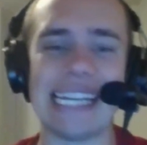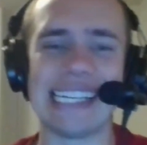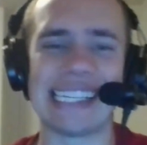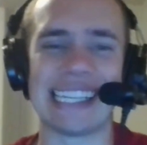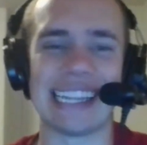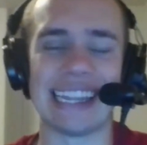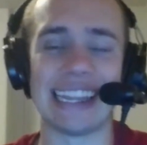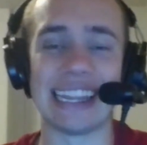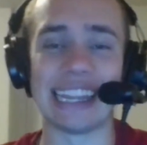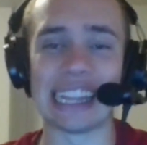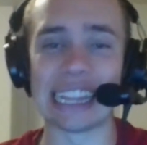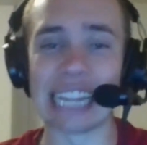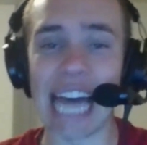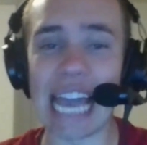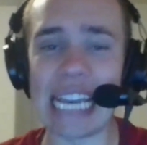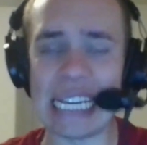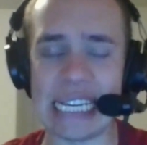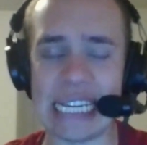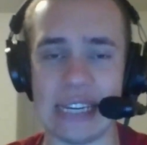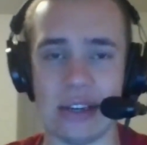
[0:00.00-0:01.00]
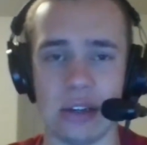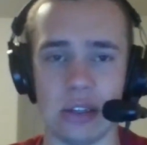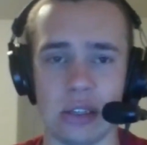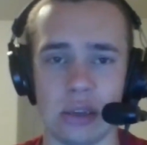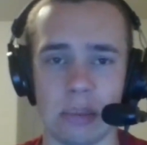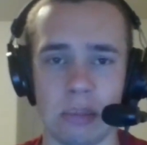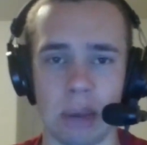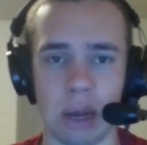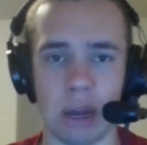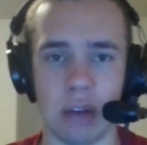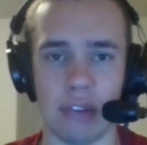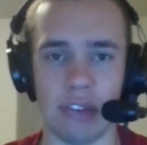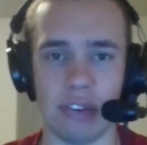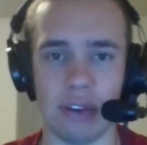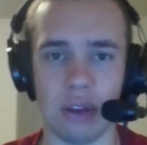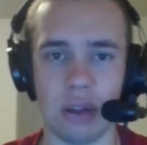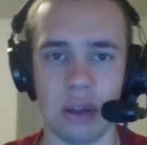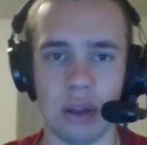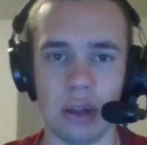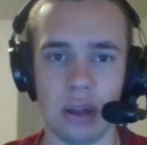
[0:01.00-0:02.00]
It is light years
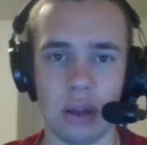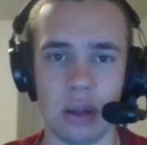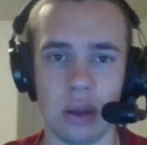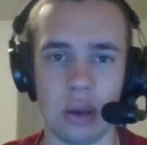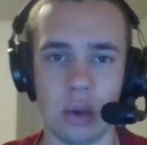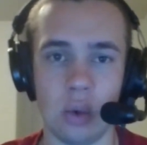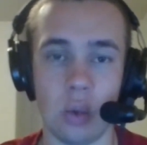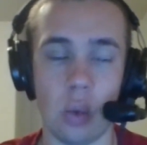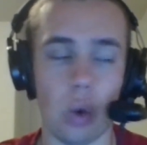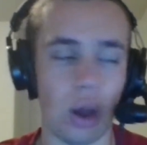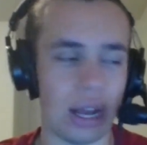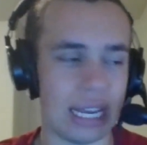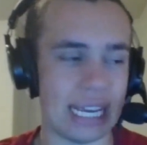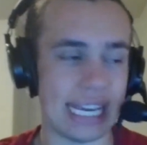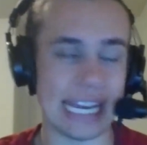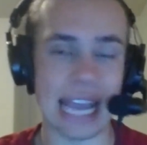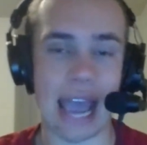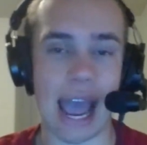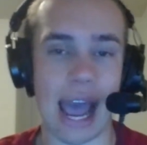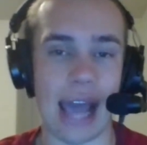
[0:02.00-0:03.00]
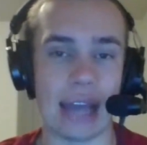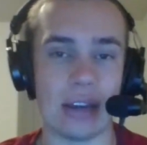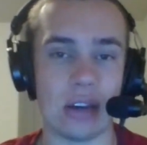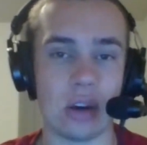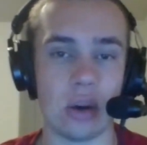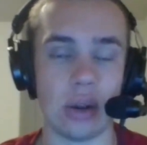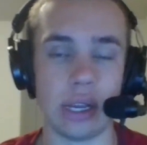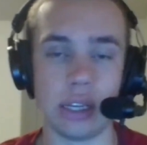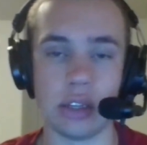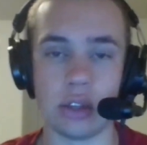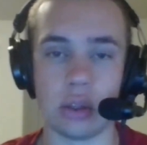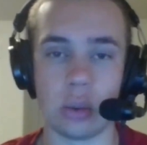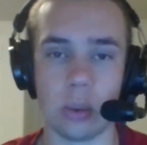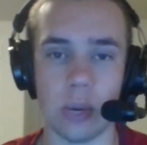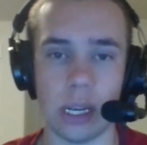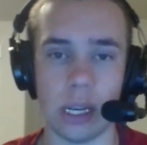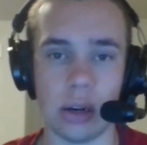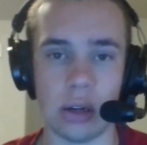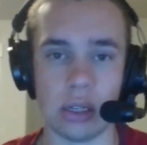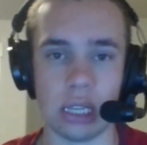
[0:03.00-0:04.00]
above what he had during his
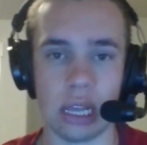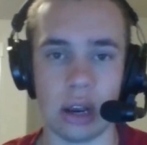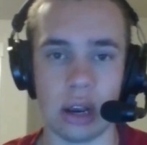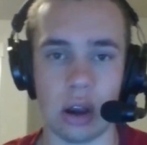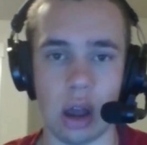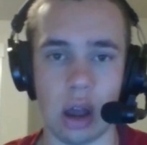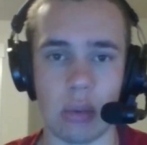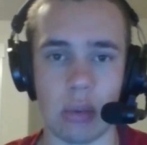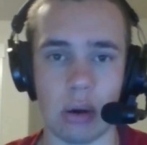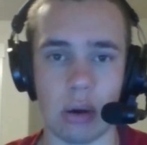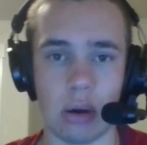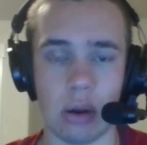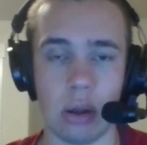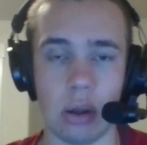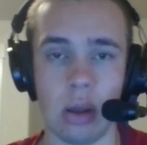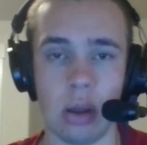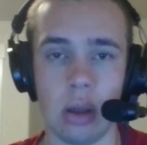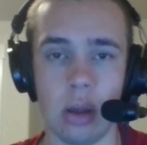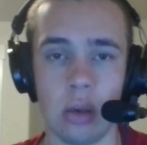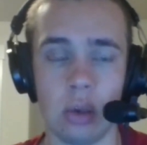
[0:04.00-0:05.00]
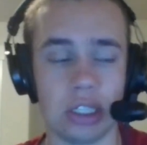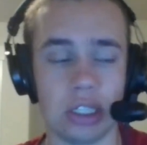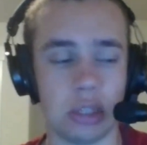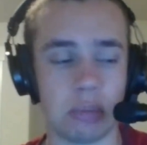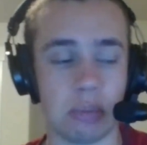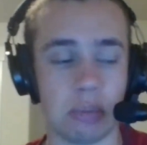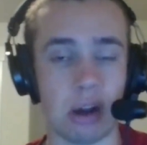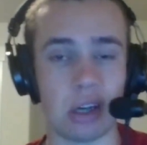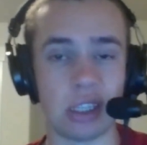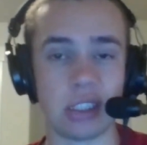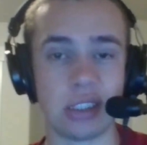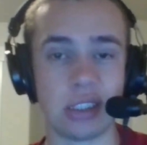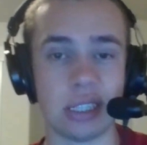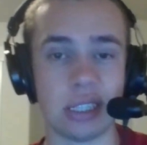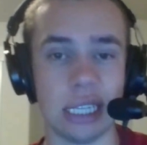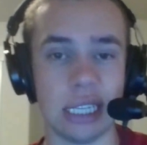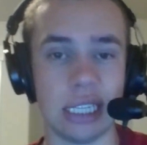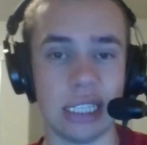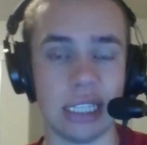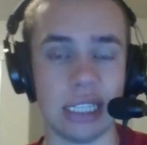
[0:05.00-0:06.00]
3 years at Auburn, which is
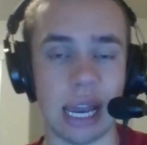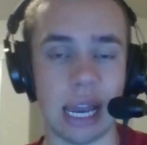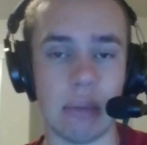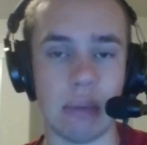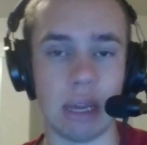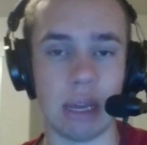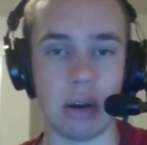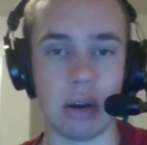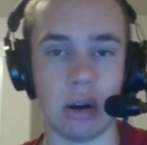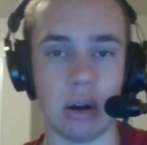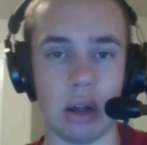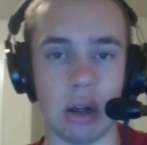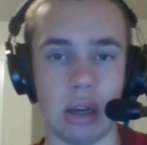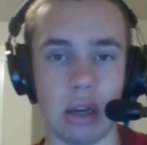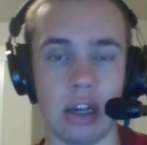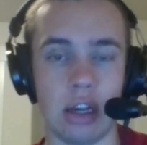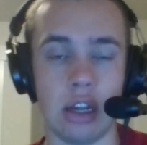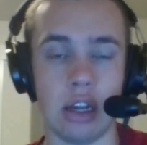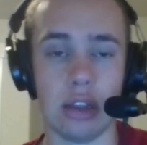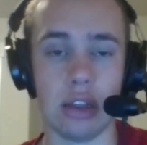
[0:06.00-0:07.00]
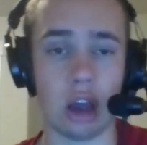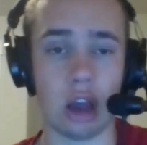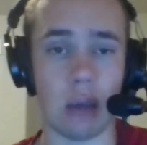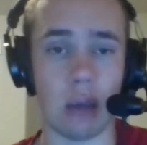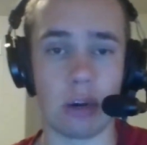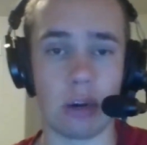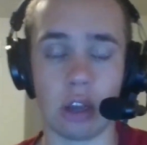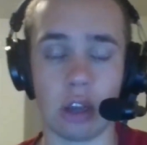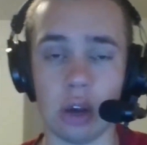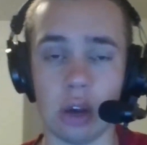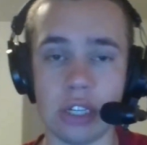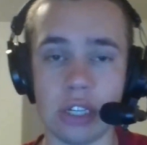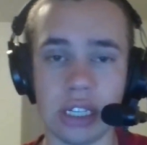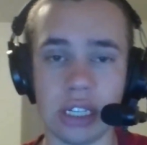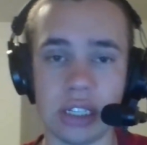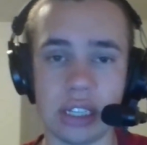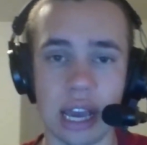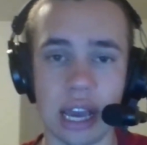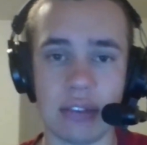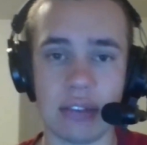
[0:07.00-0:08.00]
partially an indictment on the Auburn
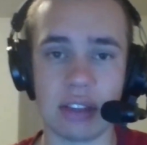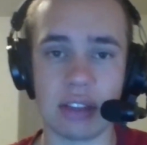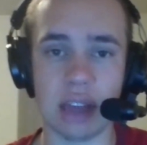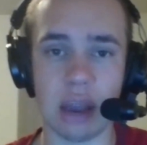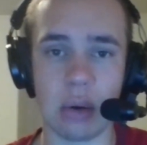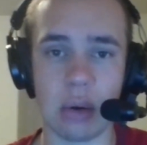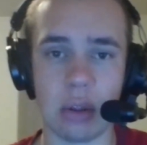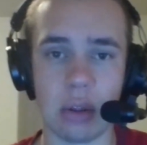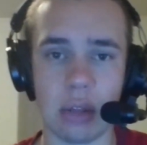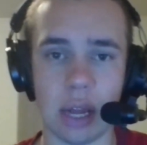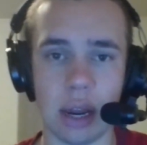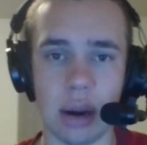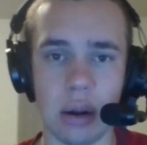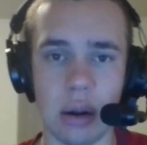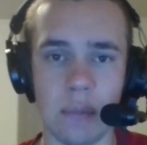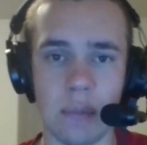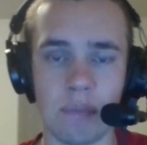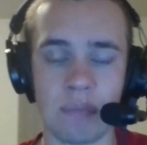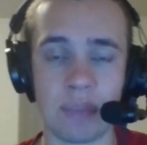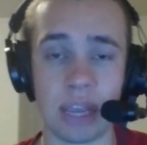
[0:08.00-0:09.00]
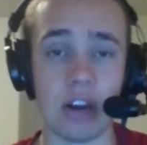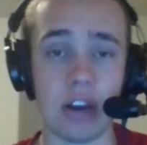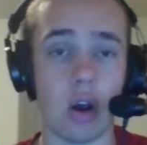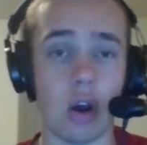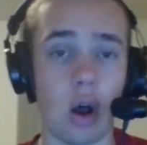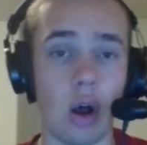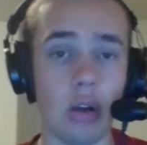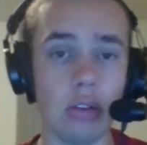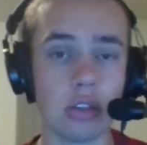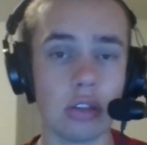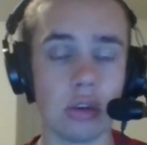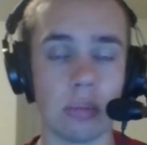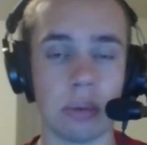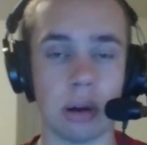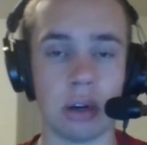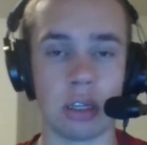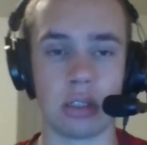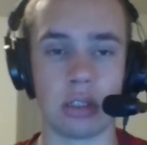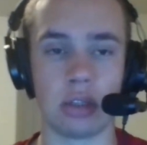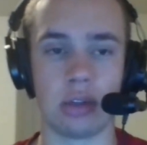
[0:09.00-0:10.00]
coaching staffs that were there, and also
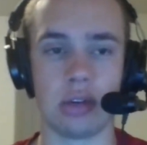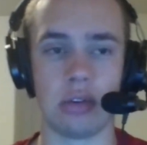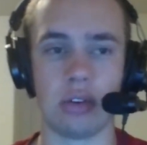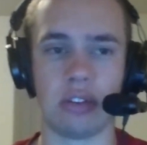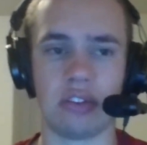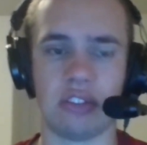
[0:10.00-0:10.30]
partially a